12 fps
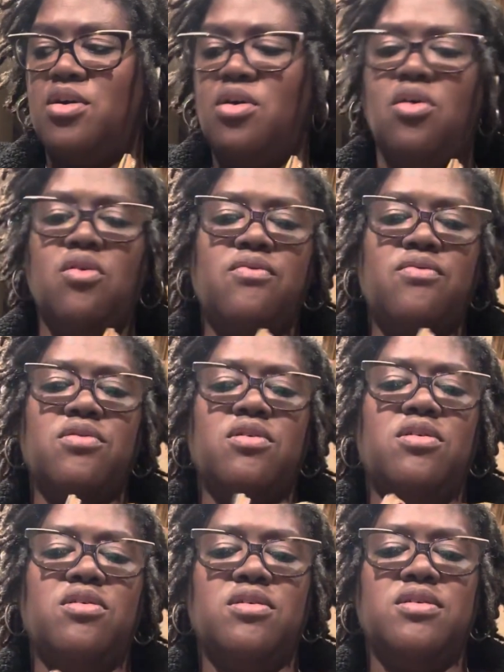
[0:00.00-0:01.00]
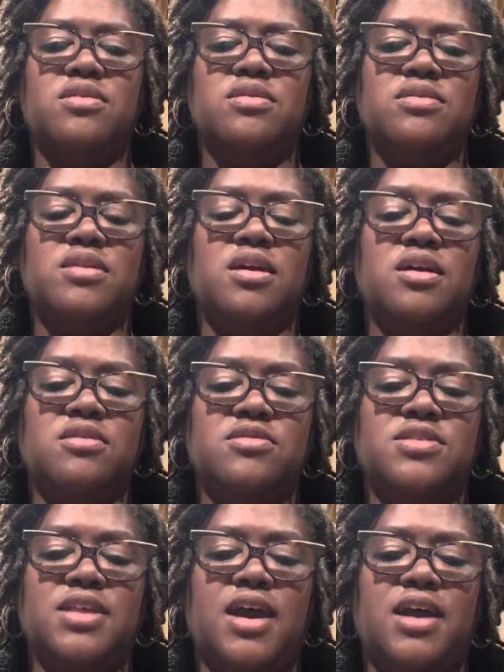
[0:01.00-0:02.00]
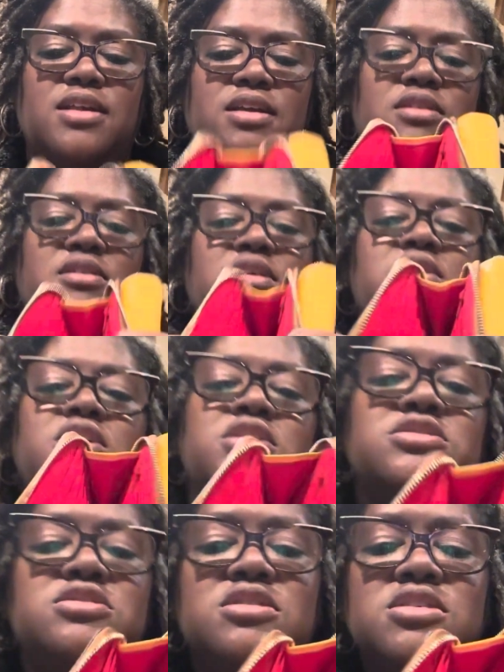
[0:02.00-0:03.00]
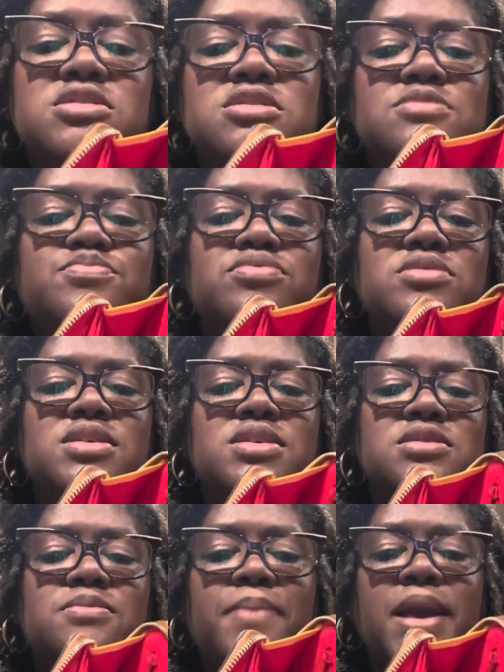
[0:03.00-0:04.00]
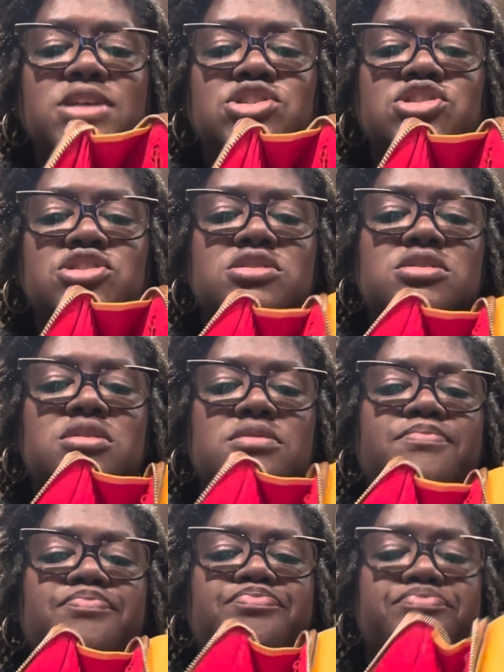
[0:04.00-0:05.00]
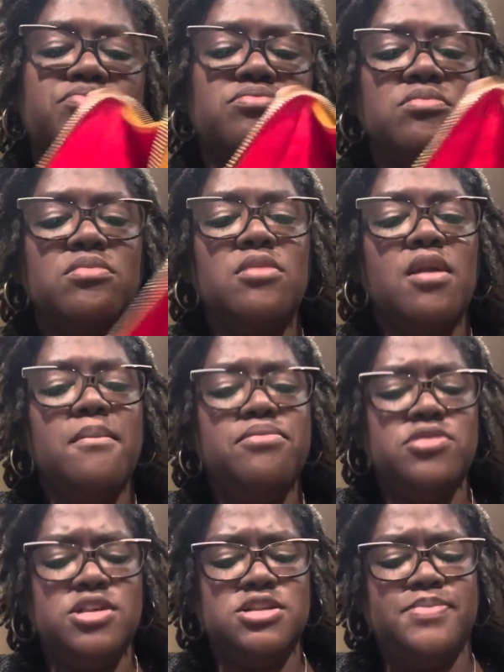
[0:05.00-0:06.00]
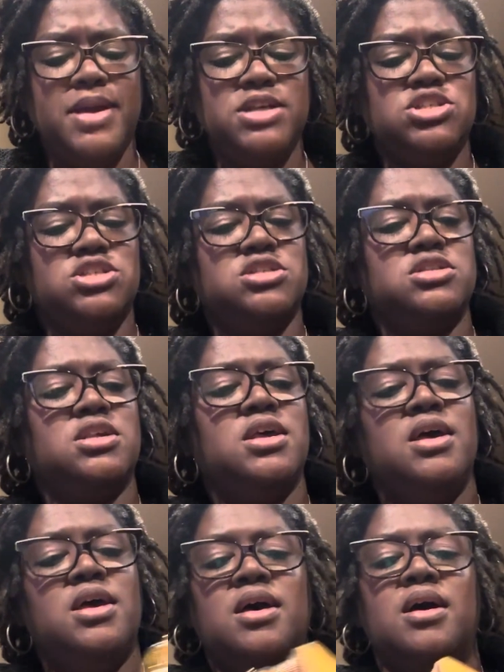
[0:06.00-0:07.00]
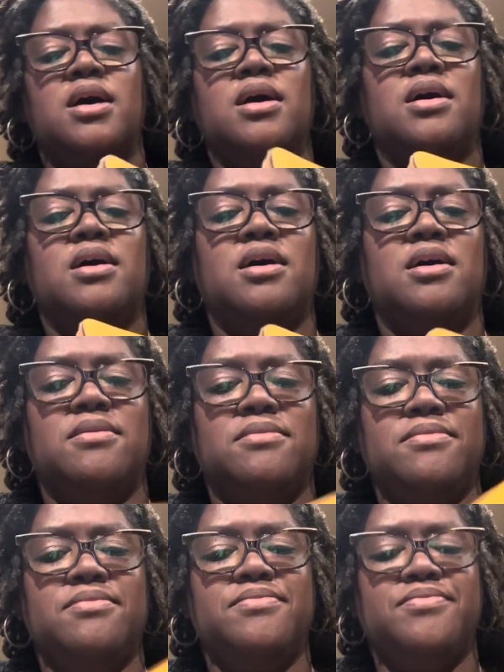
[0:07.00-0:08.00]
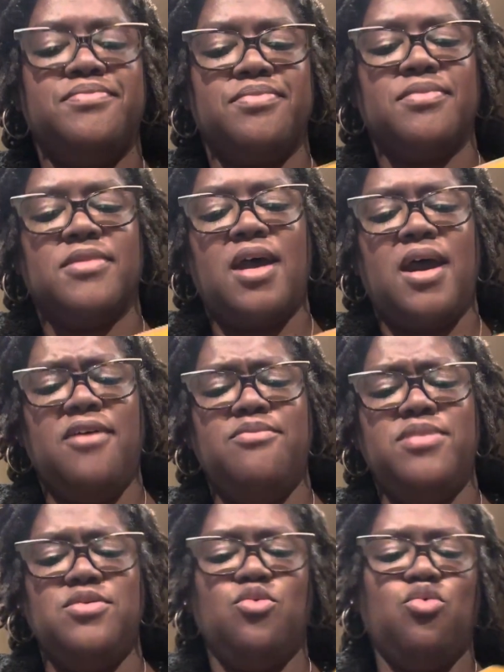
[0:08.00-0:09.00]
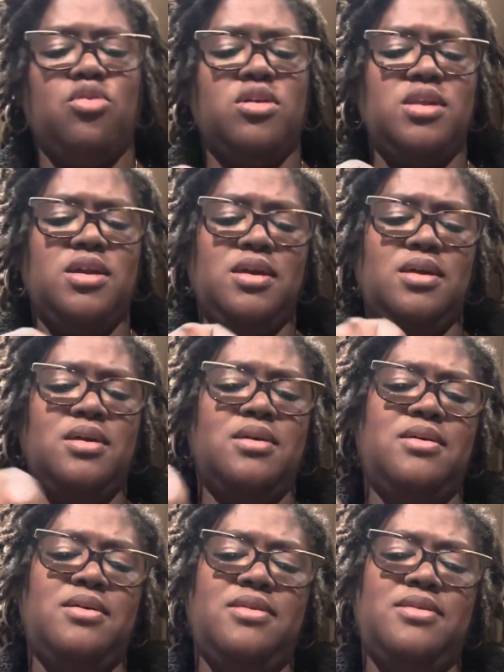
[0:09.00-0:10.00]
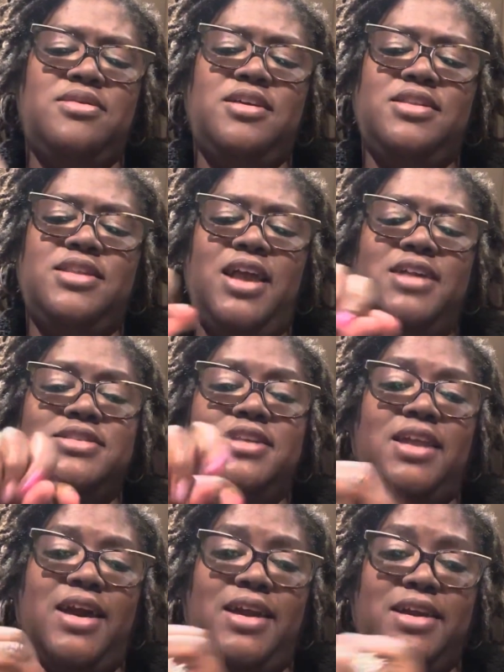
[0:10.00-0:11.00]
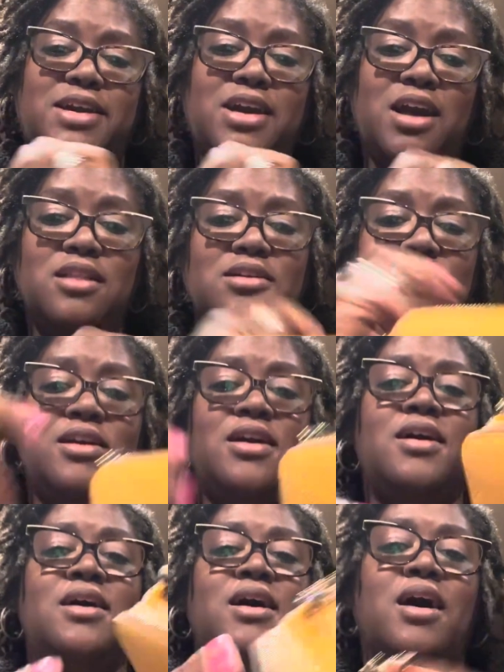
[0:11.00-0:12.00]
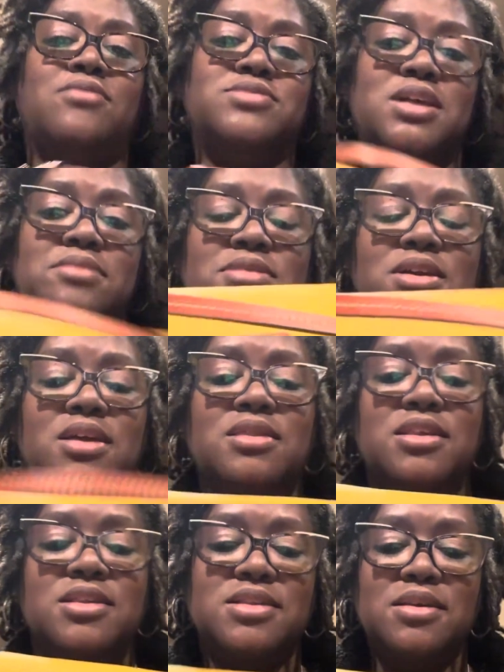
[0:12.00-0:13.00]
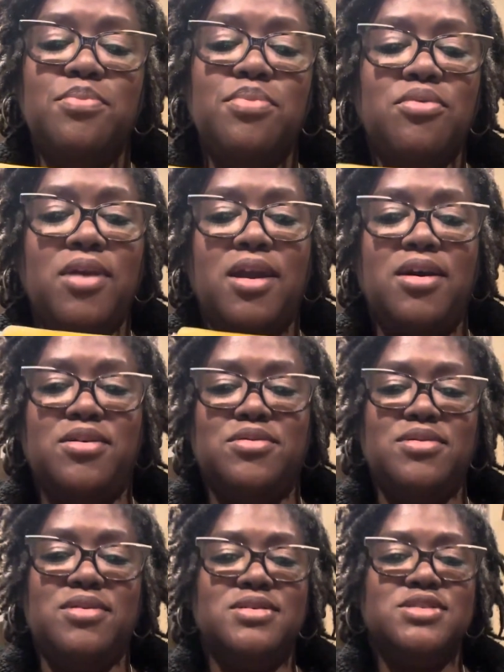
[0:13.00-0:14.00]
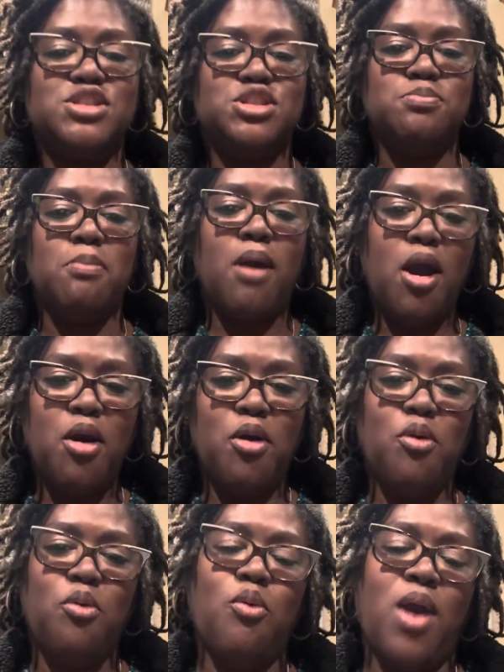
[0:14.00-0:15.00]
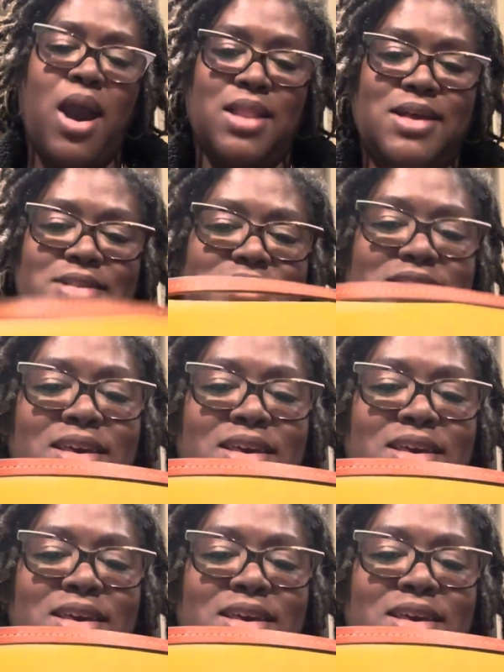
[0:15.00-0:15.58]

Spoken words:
over on the other side here. So this is pretty spacious. Pretty spacious. I've been wanting the Dandelion color. I was able to get the zip around small wallet